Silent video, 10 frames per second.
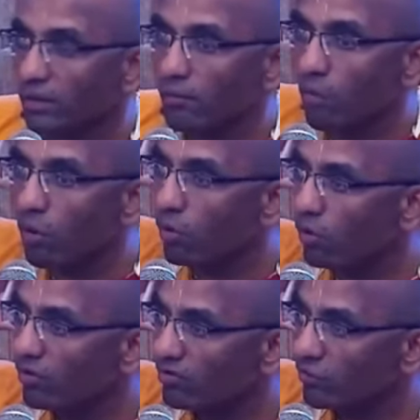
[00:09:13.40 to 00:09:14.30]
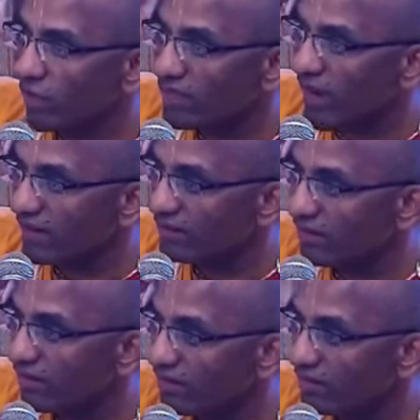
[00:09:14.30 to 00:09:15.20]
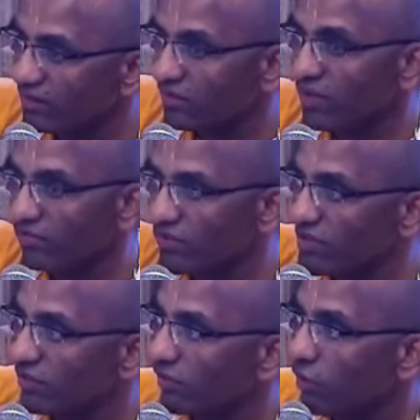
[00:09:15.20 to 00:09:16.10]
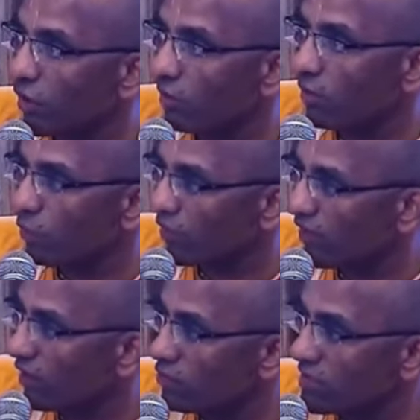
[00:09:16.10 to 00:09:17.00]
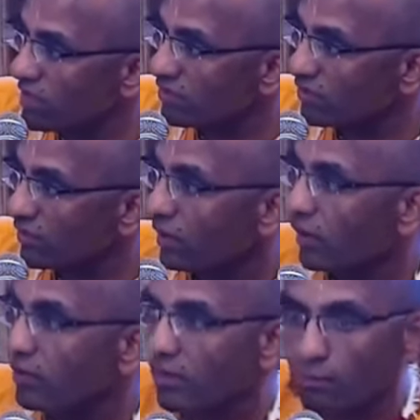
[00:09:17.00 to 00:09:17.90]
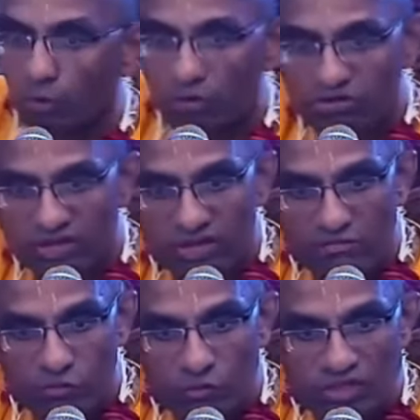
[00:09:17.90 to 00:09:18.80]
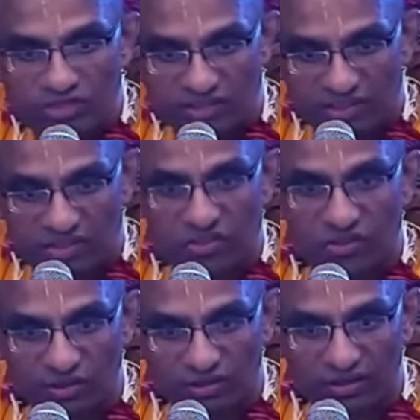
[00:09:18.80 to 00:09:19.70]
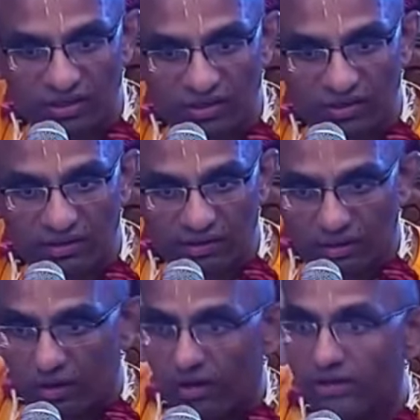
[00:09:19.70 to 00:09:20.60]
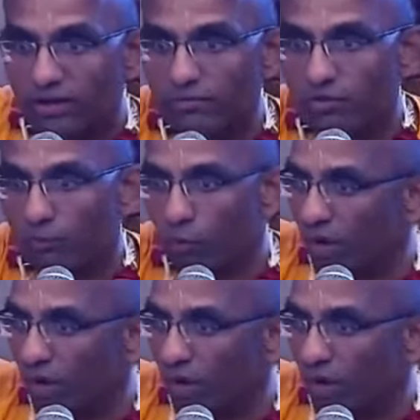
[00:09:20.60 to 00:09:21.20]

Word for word: the modes, so in that sense, these three features, if we talk about what they are doing is, the modes influence us externally in terms of